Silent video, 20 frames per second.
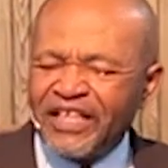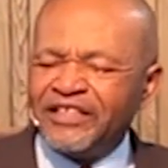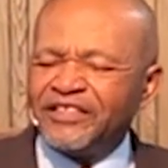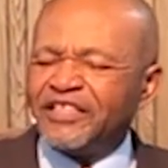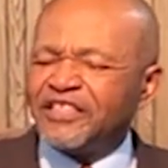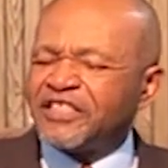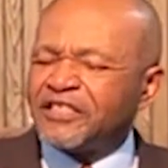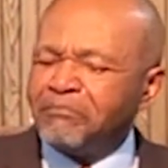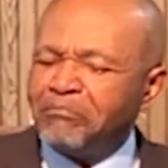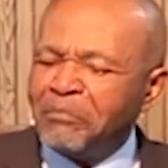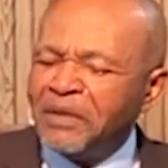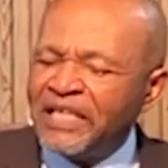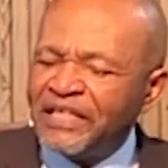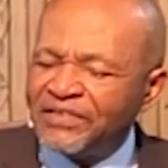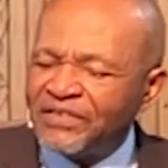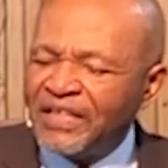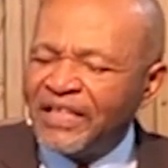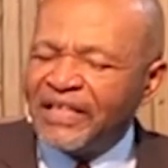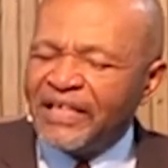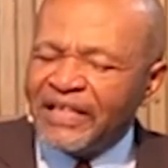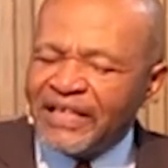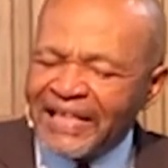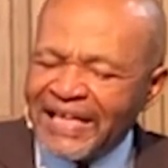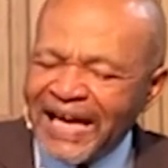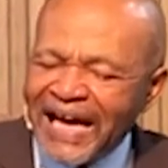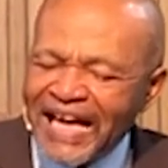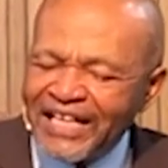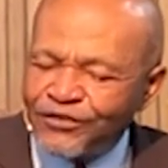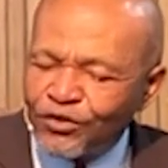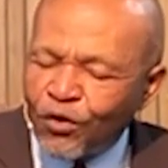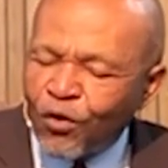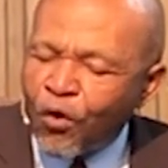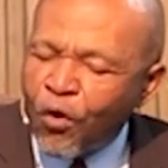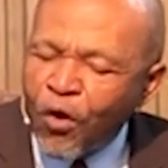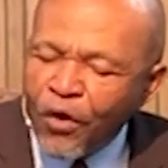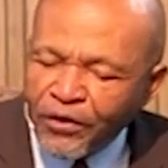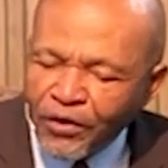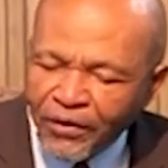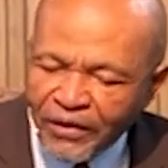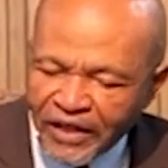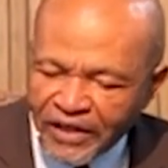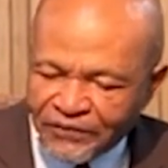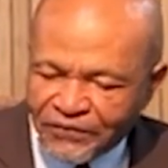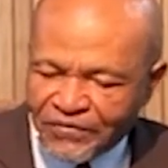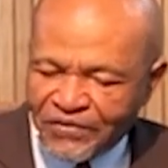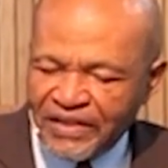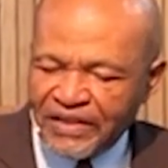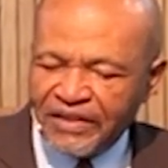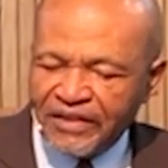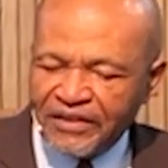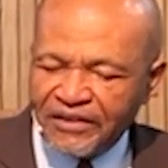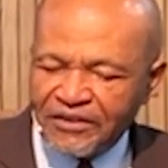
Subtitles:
and dismiss God's order of things.